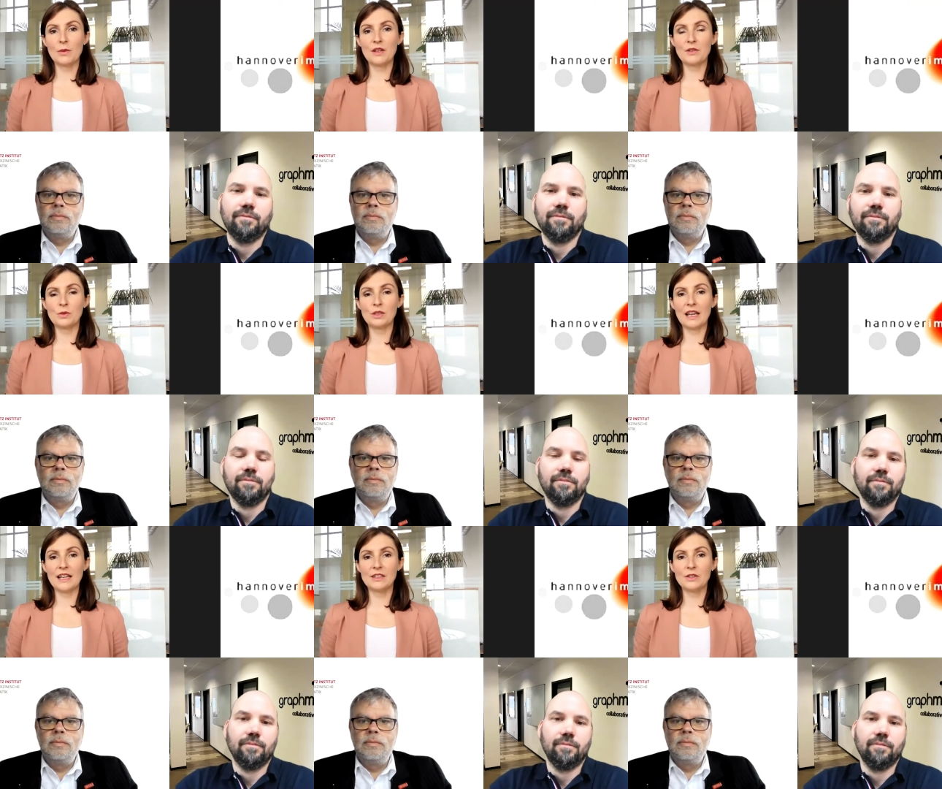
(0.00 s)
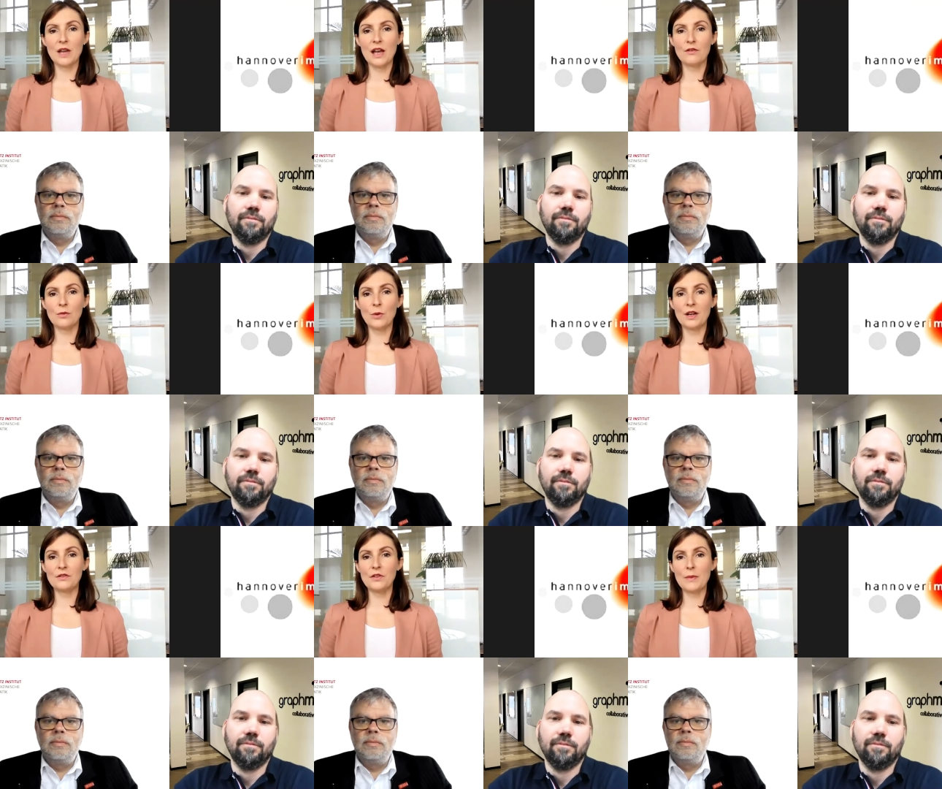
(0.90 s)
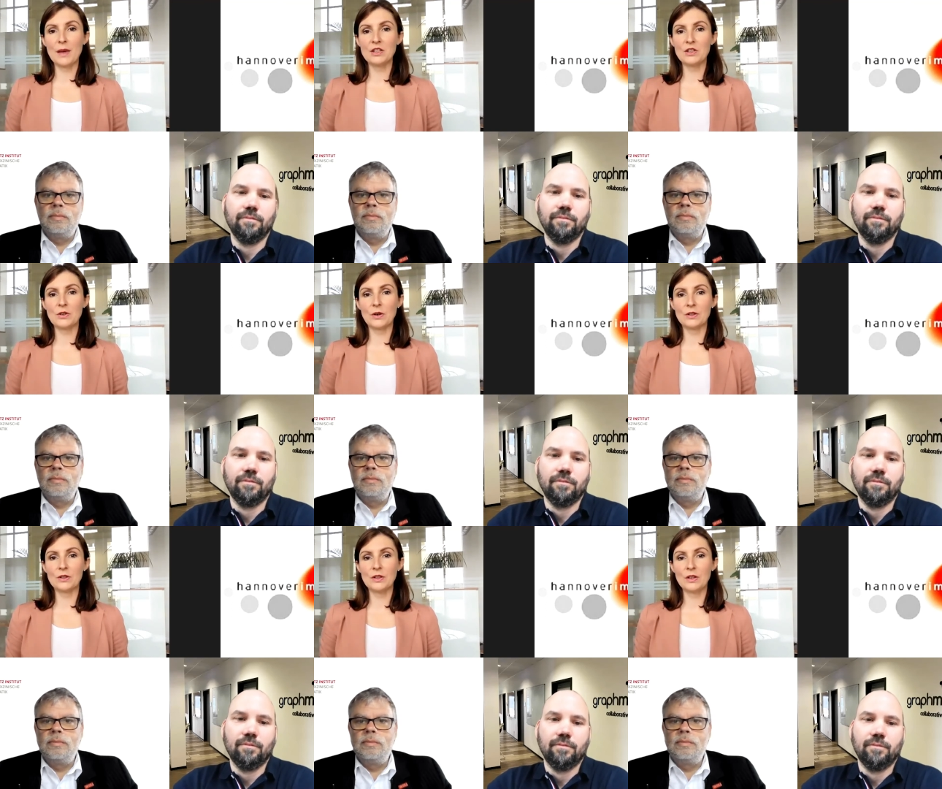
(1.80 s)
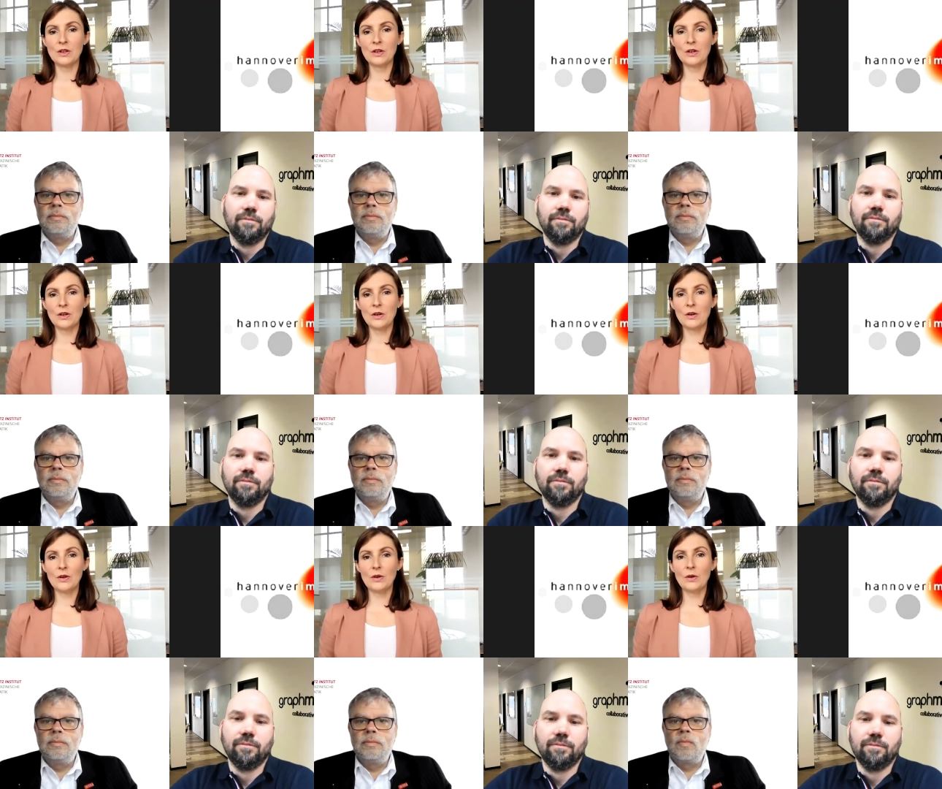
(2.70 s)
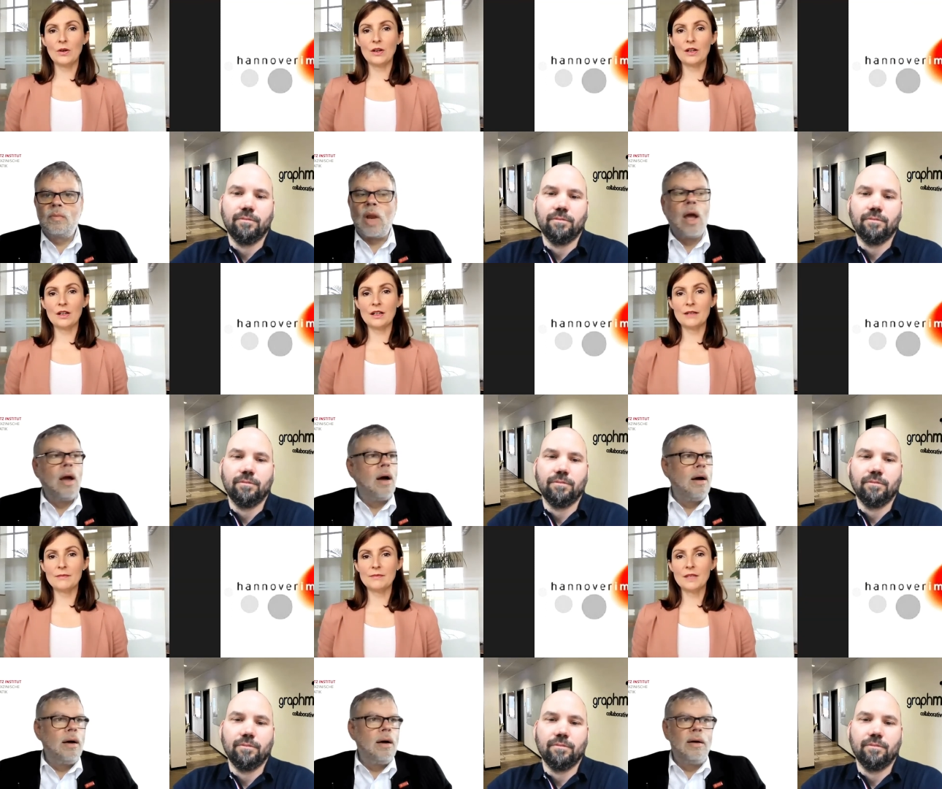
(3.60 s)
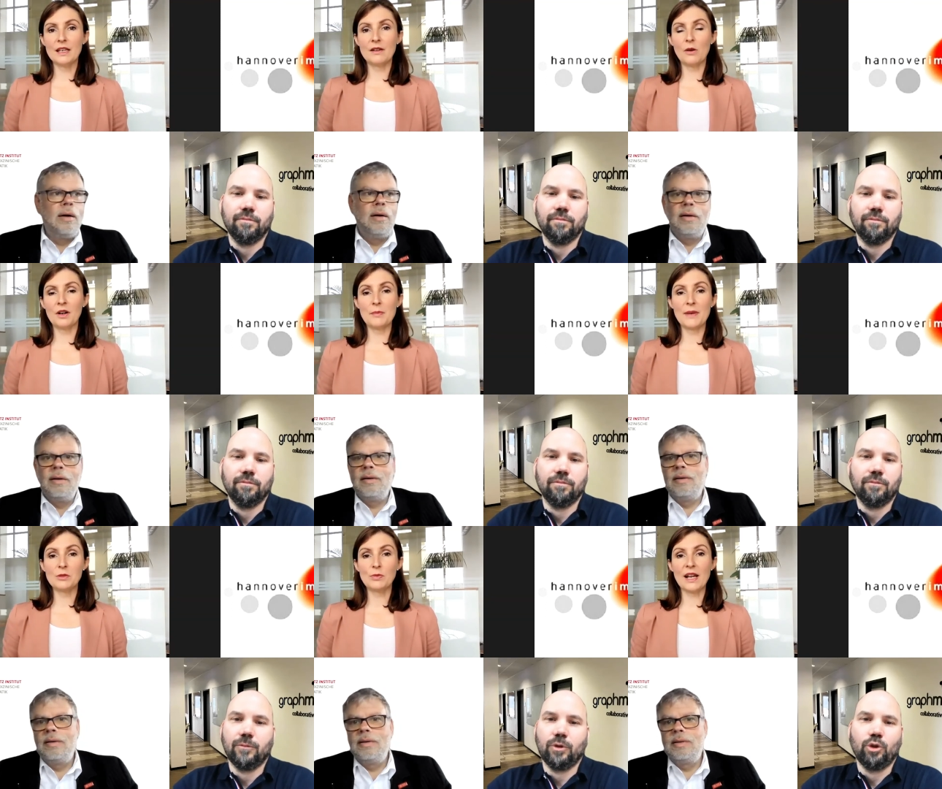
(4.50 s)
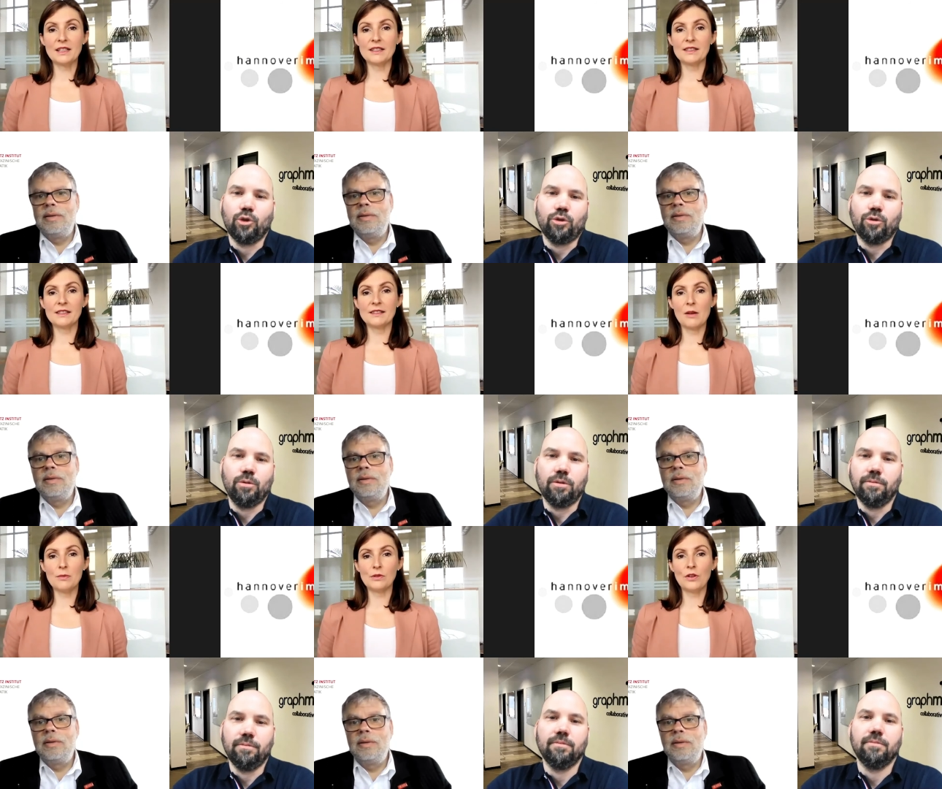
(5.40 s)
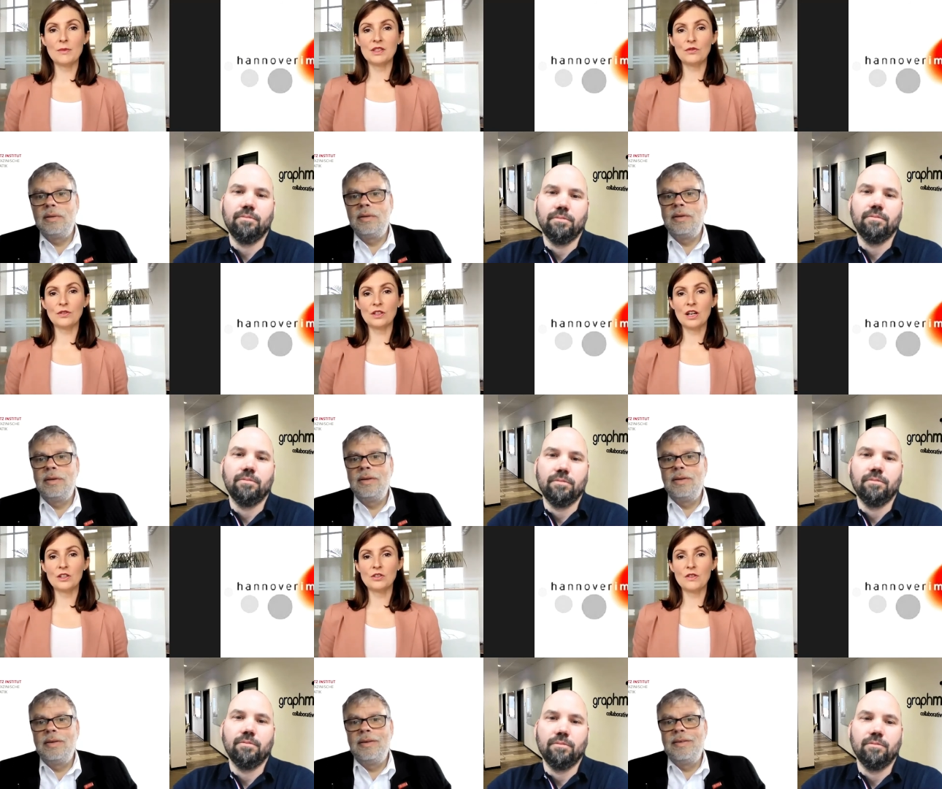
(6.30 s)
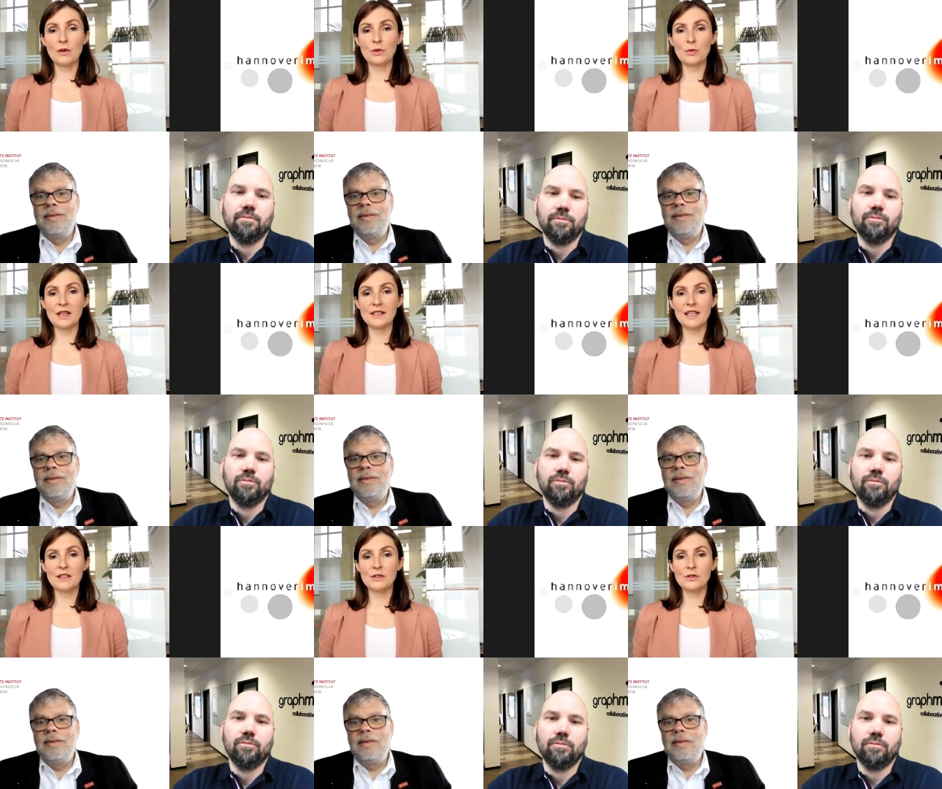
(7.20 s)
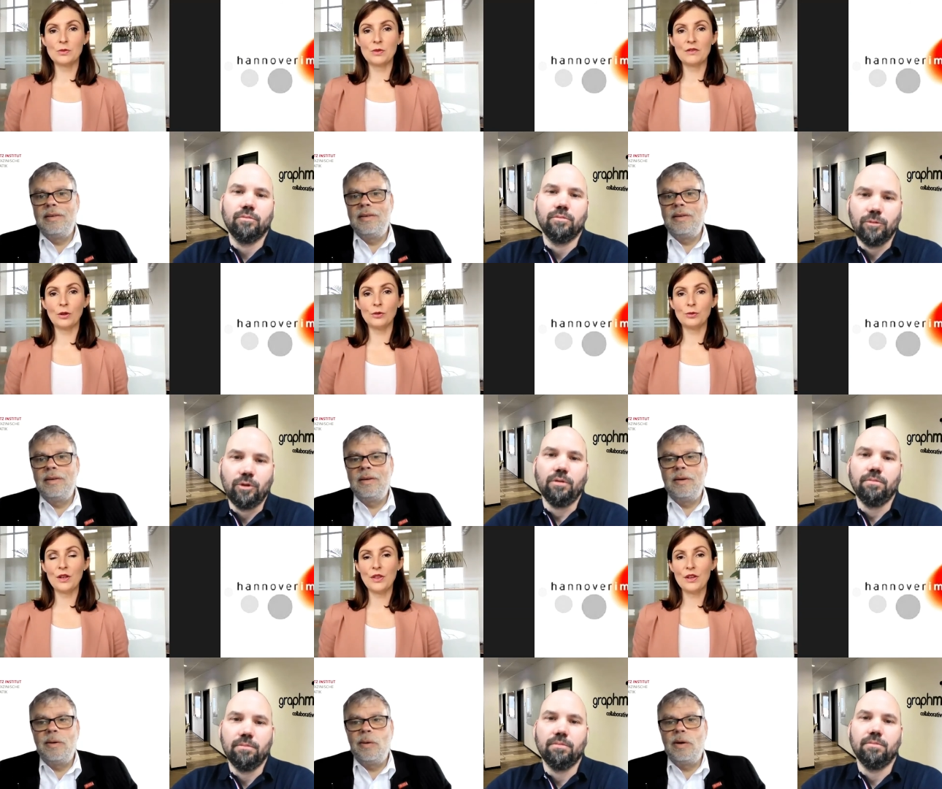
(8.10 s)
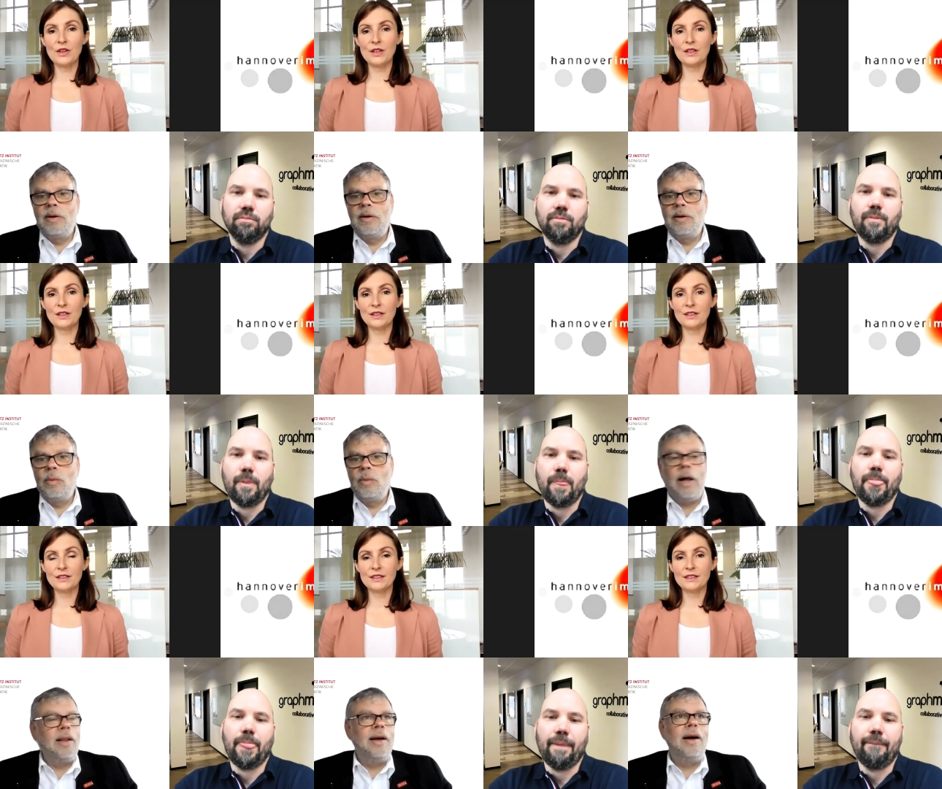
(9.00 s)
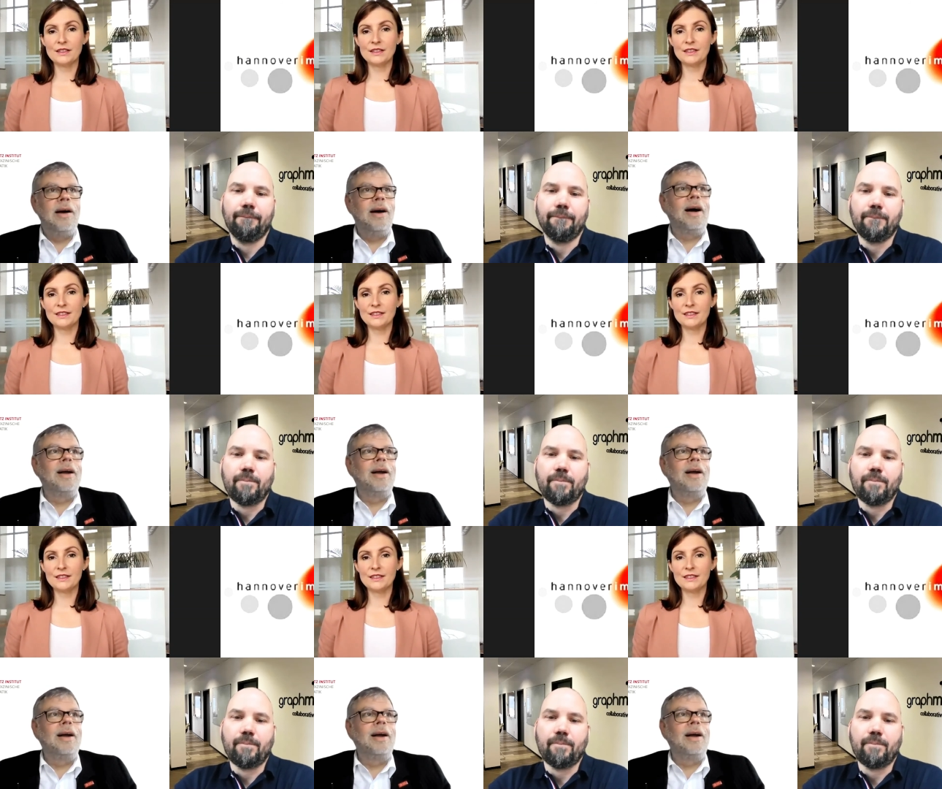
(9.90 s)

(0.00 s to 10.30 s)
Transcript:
Speaker 1: where you would like to have more information on or um, or a best practice mm. example from a different country that would make sense to be involved with
Speaker 2: well, uh, I